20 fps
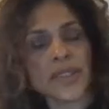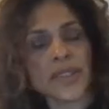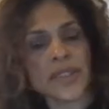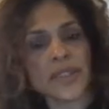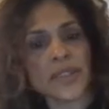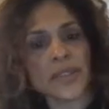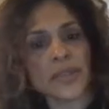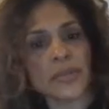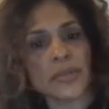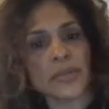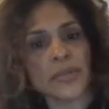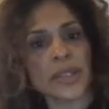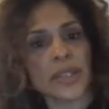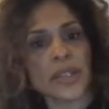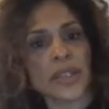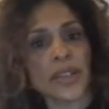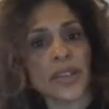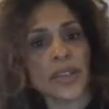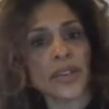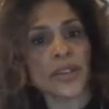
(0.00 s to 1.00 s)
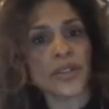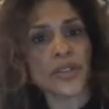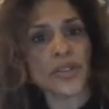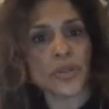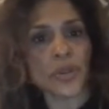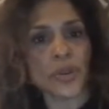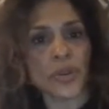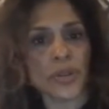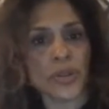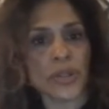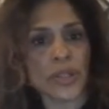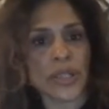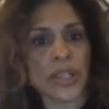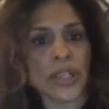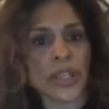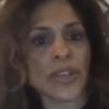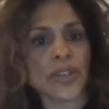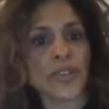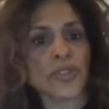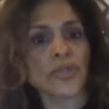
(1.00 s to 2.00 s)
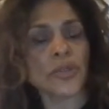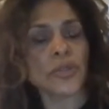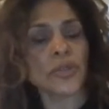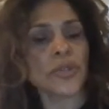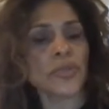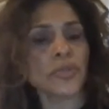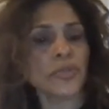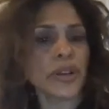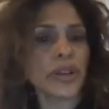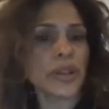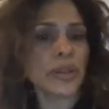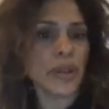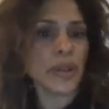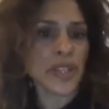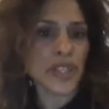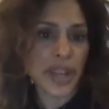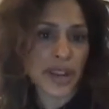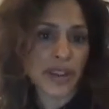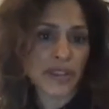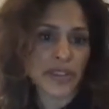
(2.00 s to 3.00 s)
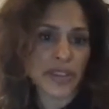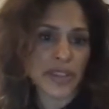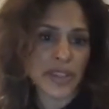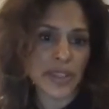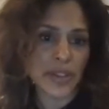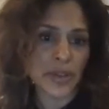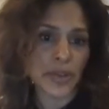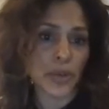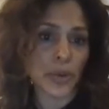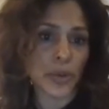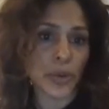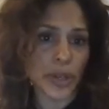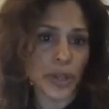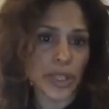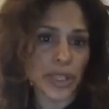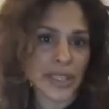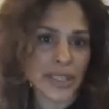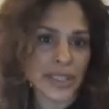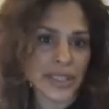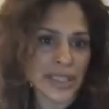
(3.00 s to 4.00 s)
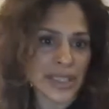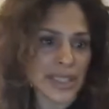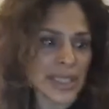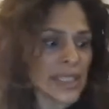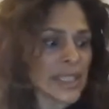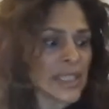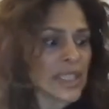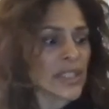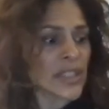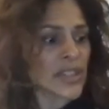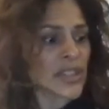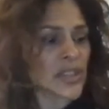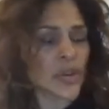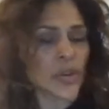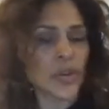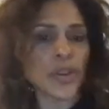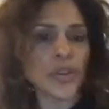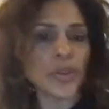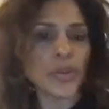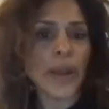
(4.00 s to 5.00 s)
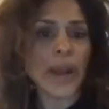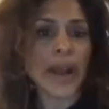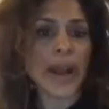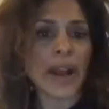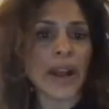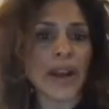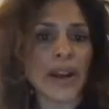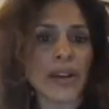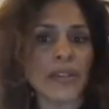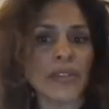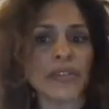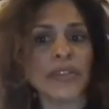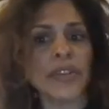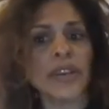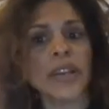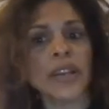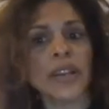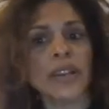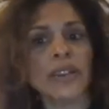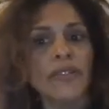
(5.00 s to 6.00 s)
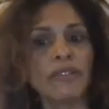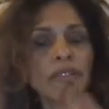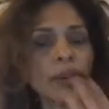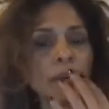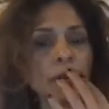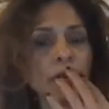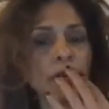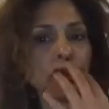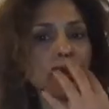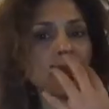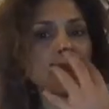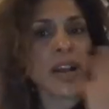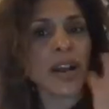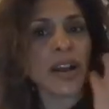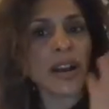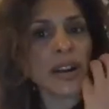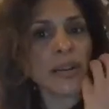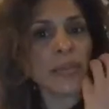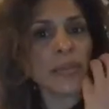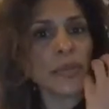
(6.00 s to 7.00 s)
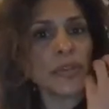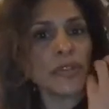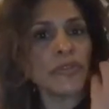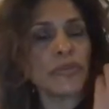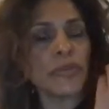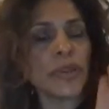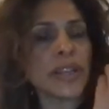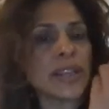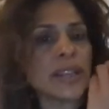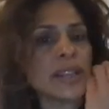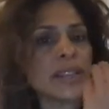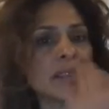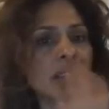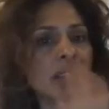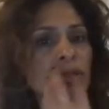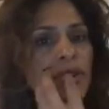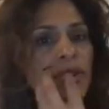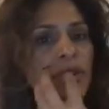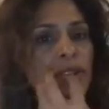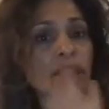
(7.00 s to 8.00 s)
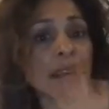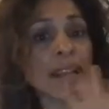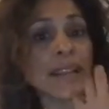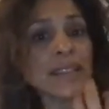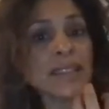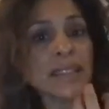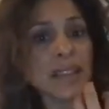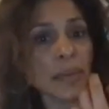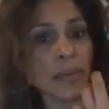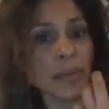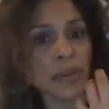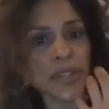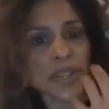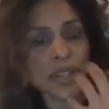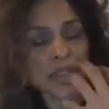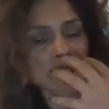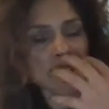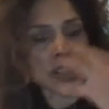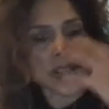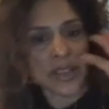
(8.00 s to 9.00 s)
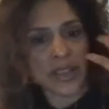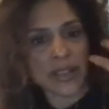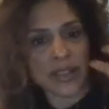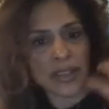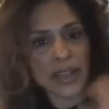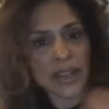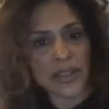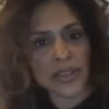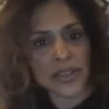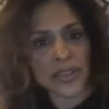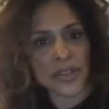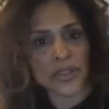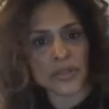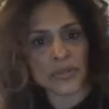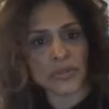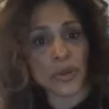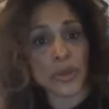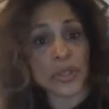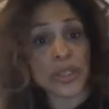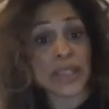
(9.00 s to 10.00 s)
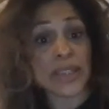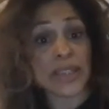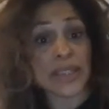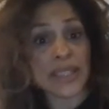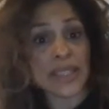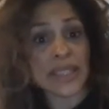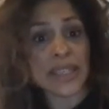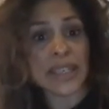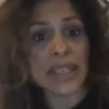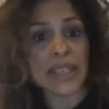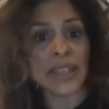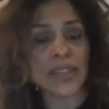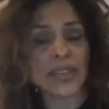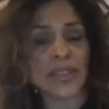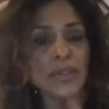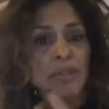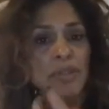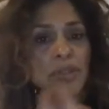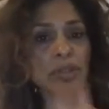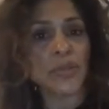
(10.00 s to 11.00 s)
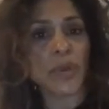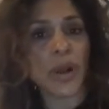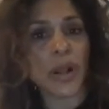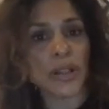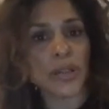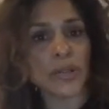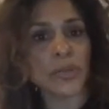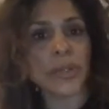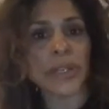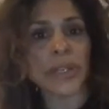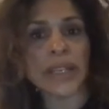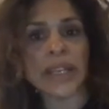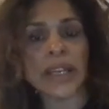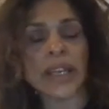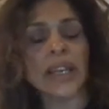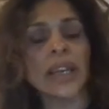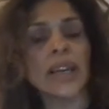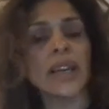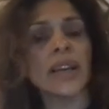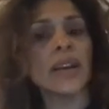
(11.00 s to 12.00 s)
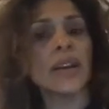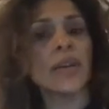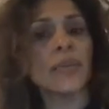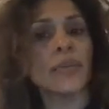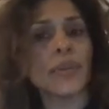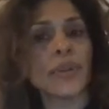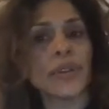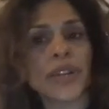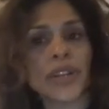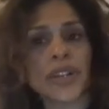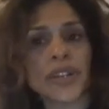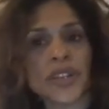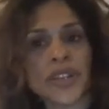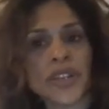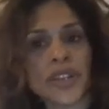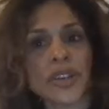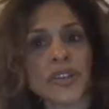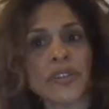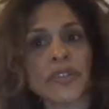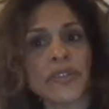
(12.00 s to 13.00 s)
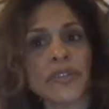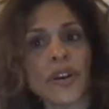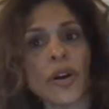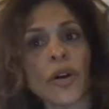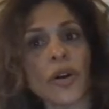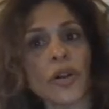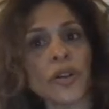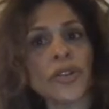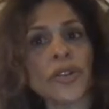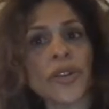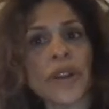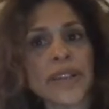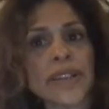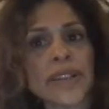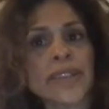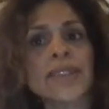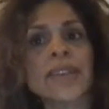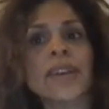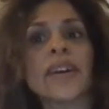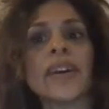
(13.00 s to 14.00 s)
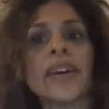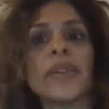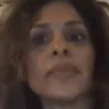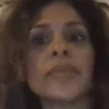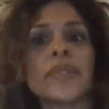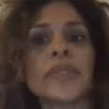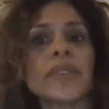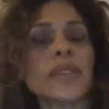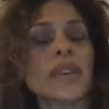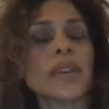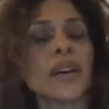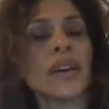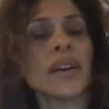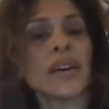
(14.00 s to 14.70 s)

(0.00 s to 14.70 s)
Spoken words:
system control? It controls pretty much every single organ. So you have from your tongue movement down to enzyme production, down to motility, to swallowing, production of all your enzymes,